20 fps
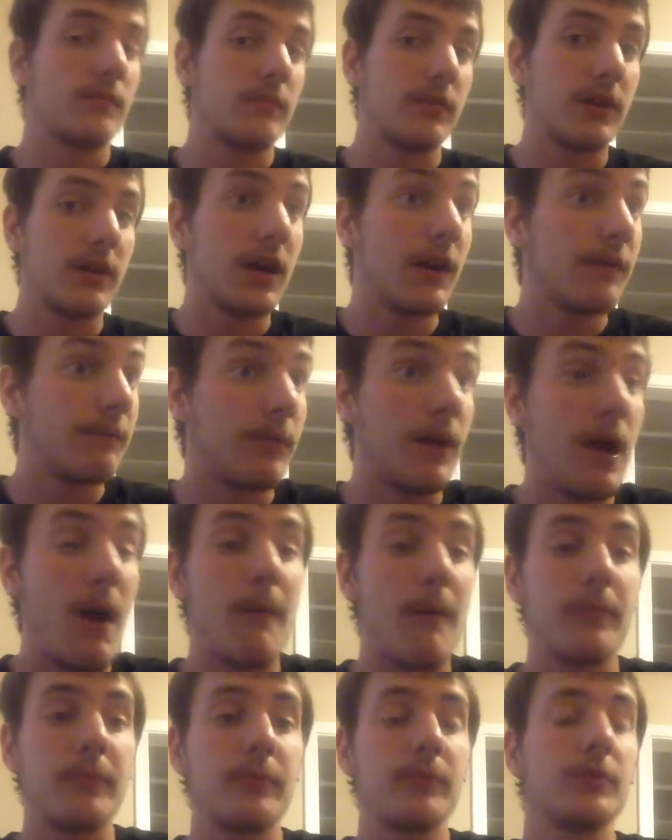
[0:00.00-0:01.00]
left,
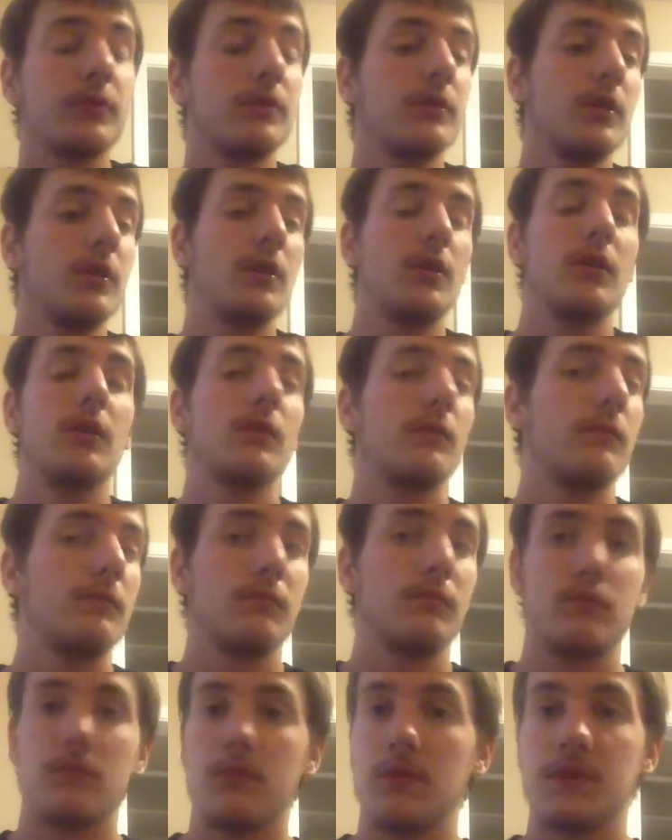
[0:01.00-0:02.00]
probably.
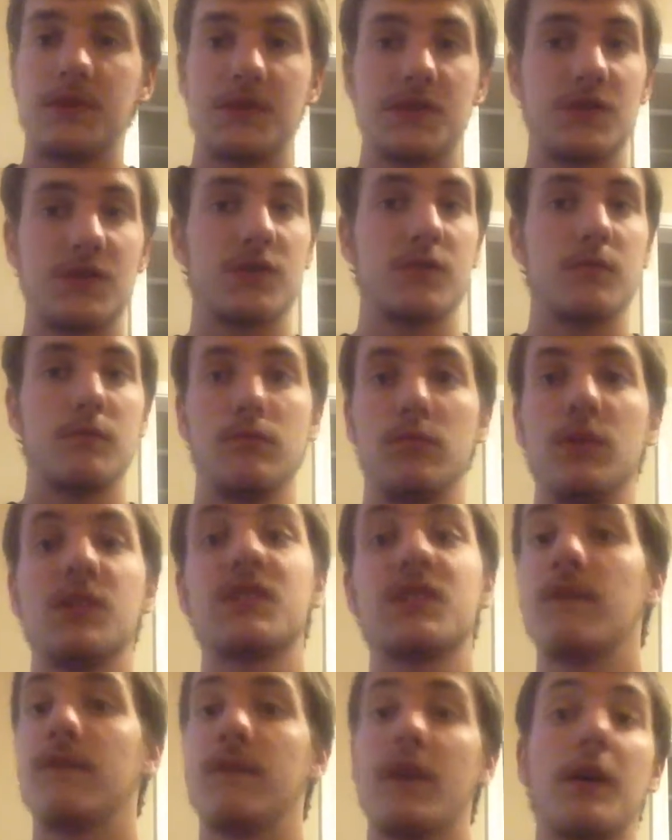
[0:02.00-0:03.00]
It's
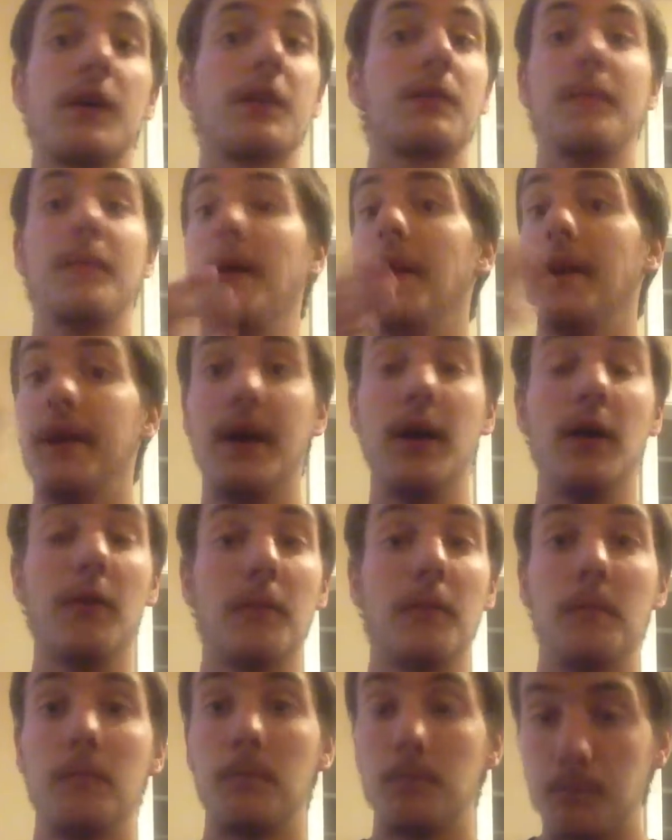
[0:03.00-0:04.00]
a very debated
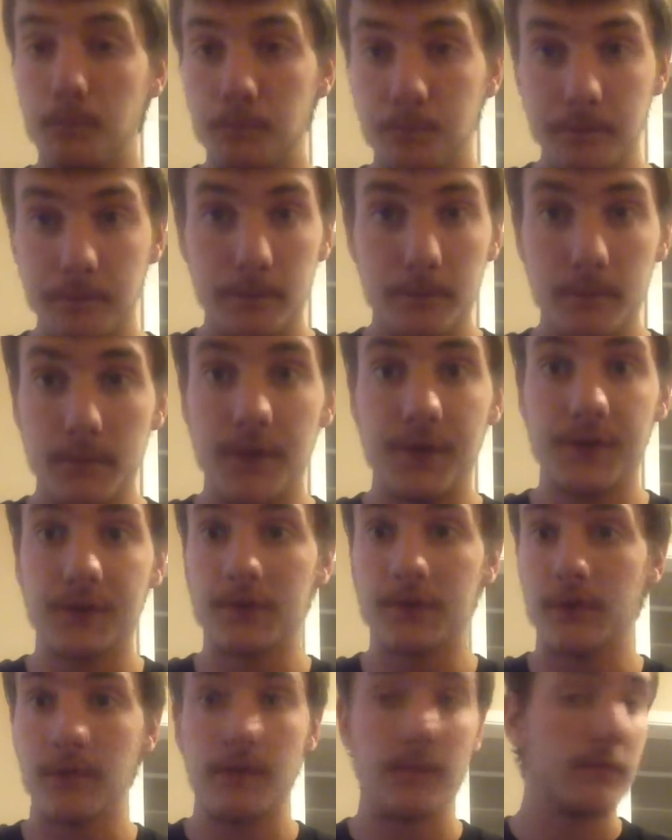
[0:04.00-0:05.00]
album,
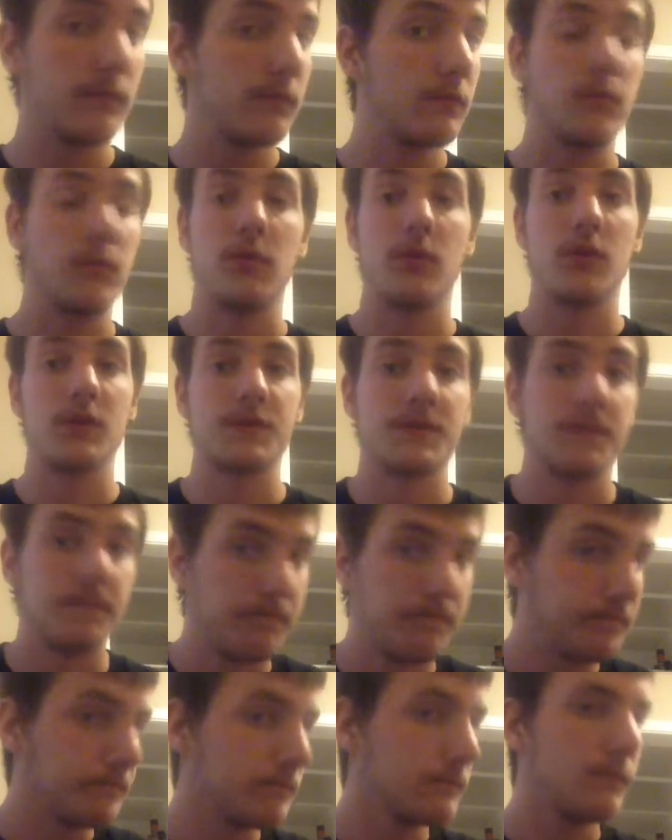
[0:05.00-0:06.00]
basically, was.
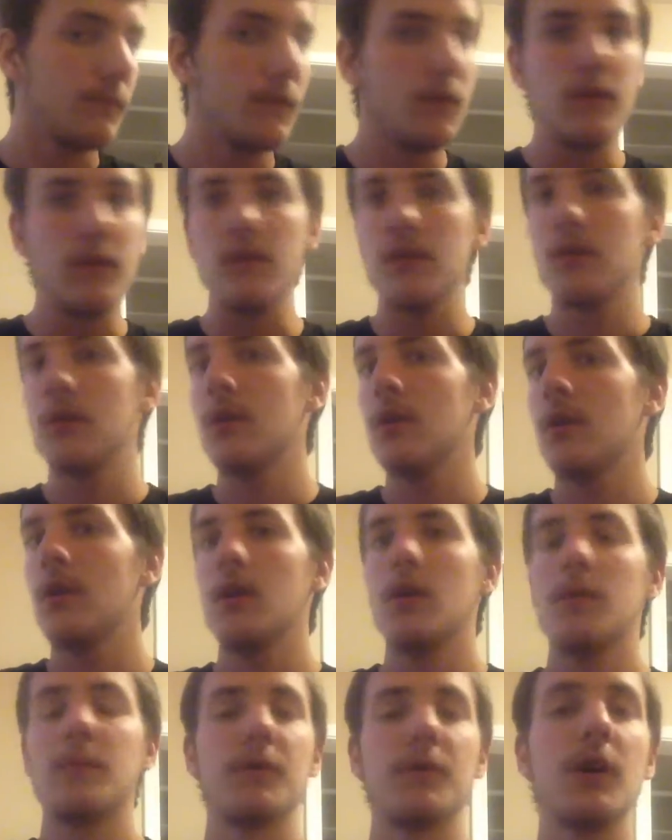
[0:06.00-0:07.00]

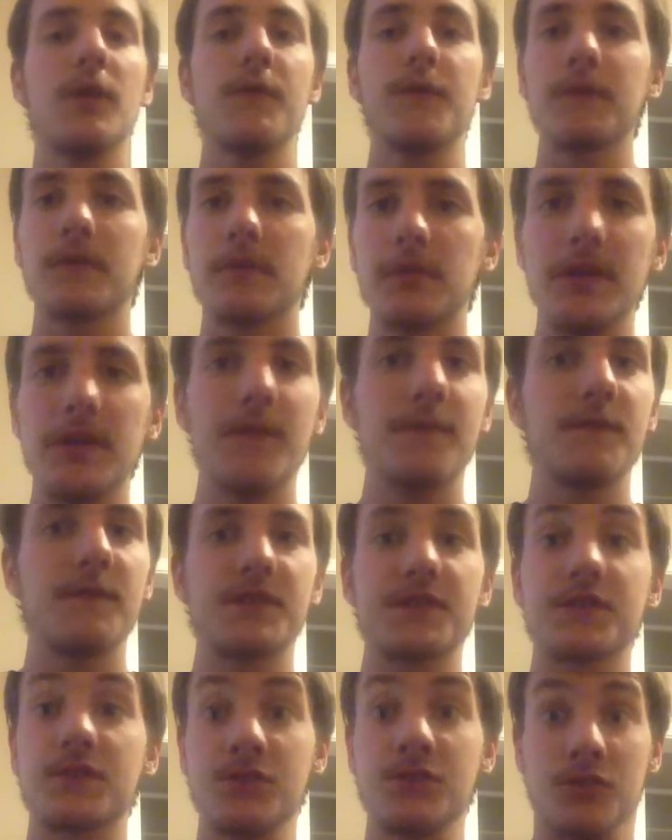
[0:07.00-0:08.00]
But Nothing Left,
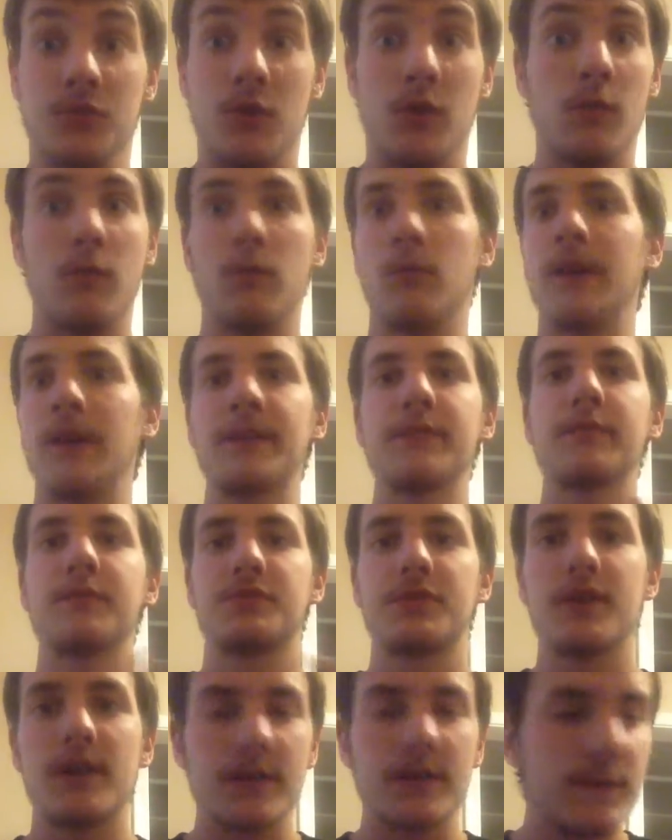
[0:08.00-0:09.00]
this is just a regular
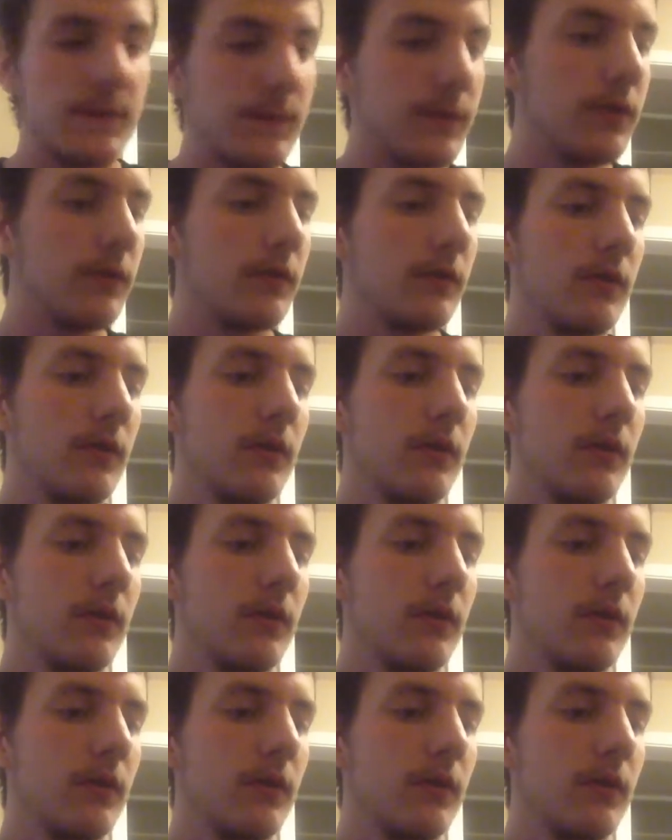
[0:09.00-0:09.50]
track to me.